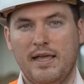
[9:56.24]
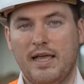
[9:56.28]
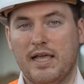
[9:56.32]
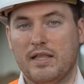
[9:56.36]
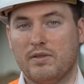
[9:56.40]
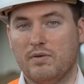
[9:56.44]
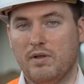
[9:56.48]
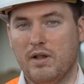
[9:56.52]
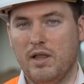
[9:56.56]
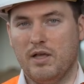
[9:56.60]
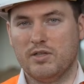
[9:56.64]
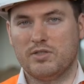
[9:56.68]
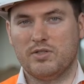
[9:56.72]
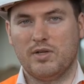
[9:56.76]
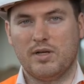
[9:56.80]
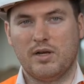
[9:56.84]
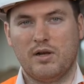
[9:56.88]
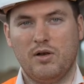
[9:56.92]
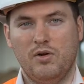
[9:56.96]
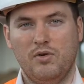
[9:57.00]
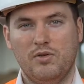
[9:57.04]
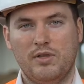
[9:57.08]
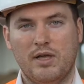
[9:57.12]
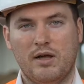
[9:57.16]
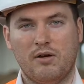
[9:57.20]
It will also
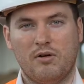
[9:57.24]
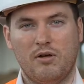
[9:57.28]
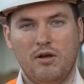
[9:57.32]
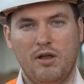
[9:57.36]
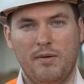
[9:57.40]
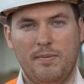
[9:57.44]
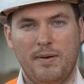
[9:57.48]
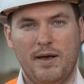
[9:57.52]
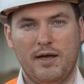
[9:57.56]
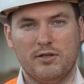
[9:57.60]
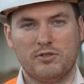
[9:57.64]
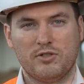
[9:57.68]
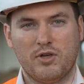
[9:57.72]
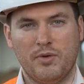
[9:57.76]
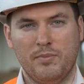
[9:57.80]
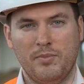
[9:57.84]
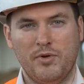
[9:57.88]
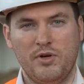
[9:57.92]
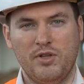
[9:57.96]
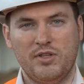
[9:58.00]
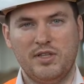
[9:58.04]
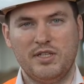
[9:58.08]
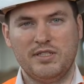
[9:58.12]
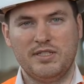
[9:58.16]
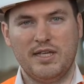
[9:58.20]
include our clubhouse
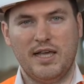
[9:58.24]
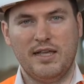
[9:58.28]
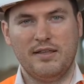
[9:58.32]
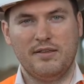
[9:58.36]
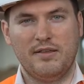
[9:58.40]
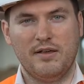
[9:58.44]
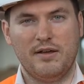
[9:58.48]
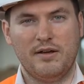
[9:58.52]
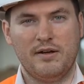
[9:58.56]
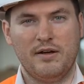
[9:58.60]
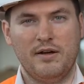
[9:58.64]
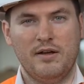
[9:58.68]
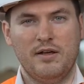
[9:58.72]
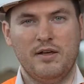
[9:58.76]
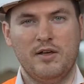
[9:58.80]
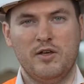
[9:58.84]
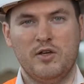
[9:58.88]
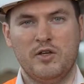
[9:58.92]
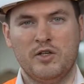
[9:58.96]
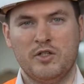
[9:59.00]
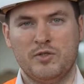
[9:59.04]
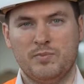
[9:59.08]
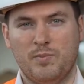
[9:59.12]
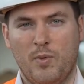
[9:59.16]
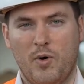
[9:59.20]
community center,
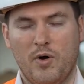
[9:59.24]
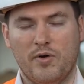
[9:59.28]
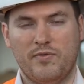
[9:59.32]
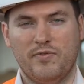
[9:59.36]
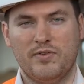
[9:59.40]
sport